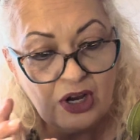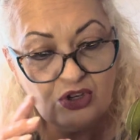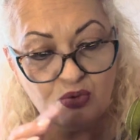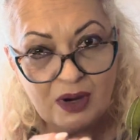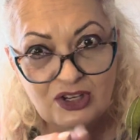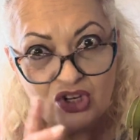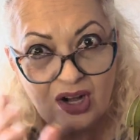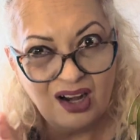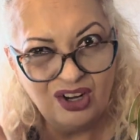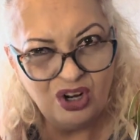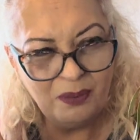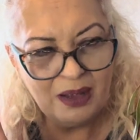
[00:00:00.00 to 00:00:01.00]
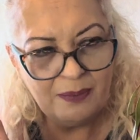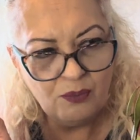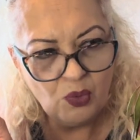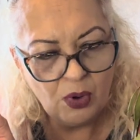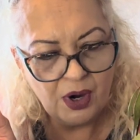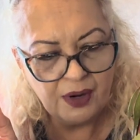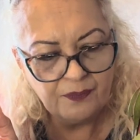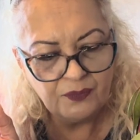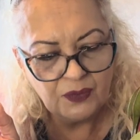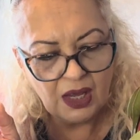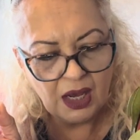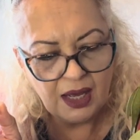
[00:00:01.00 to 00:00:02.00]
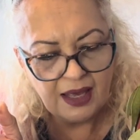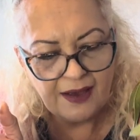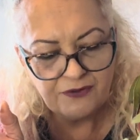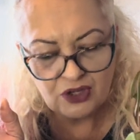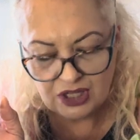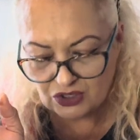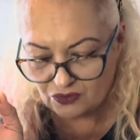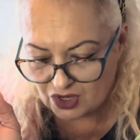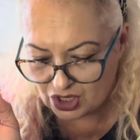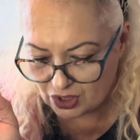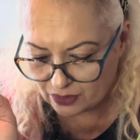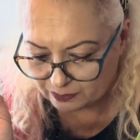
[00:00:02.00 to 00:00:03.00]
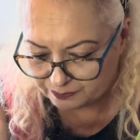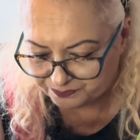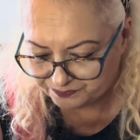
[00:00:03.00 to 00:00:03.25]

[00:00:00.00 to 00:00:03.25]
to drench it a little bit more after this video.